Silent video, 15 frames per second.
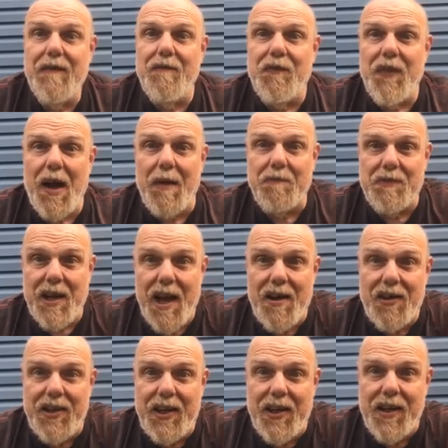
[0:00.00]
I'm
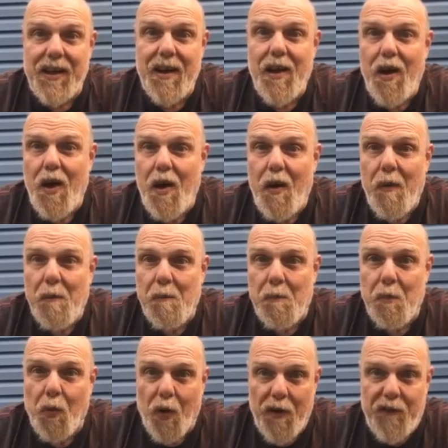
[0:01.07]
telling you,
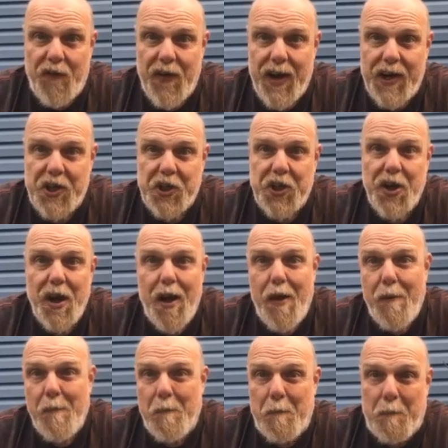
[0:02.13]
more fish,
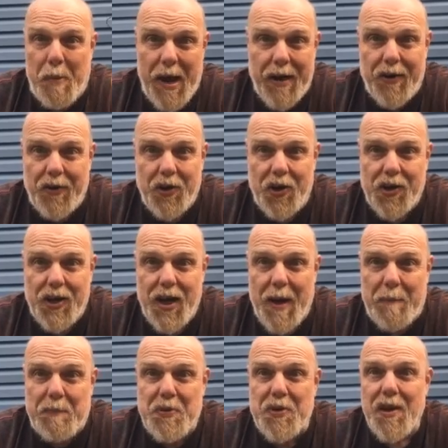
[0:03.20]
better
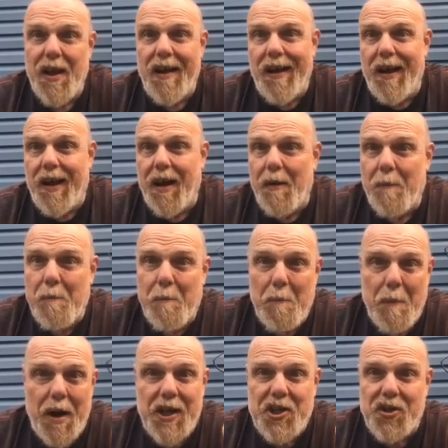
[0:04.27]
hookups,
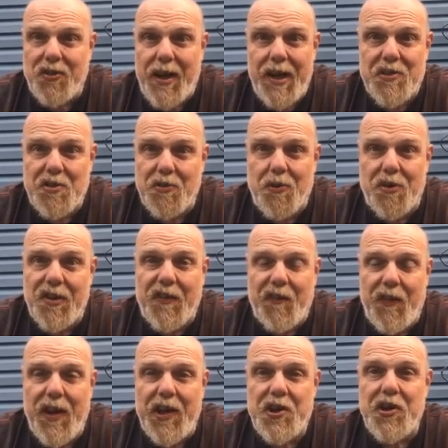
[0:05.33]
much less lost
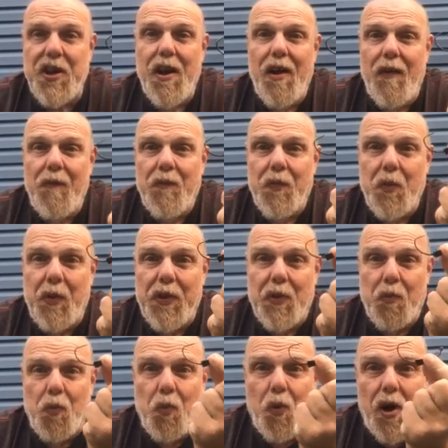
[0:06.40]
fish with
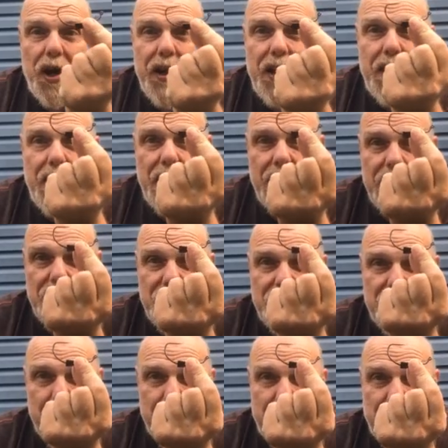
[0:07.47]
one
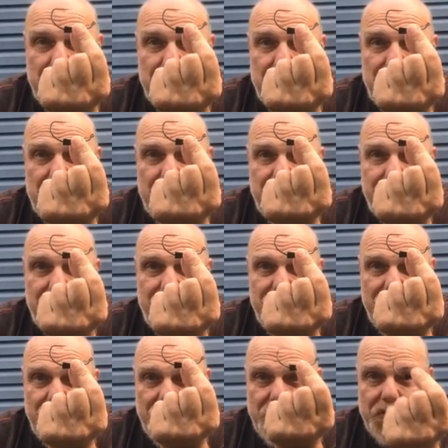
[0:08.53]
simple
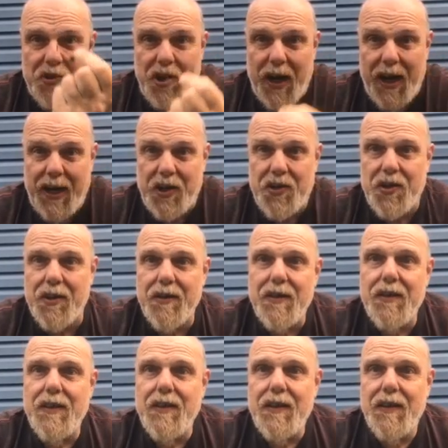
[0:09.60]
little change.
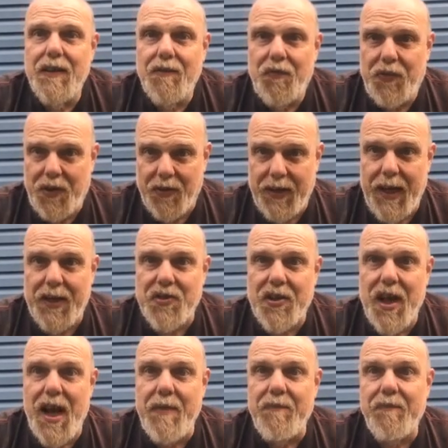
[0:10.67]
Till next
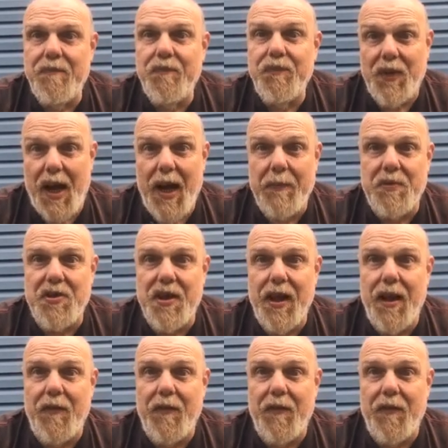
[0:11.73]
time, I'm Steve.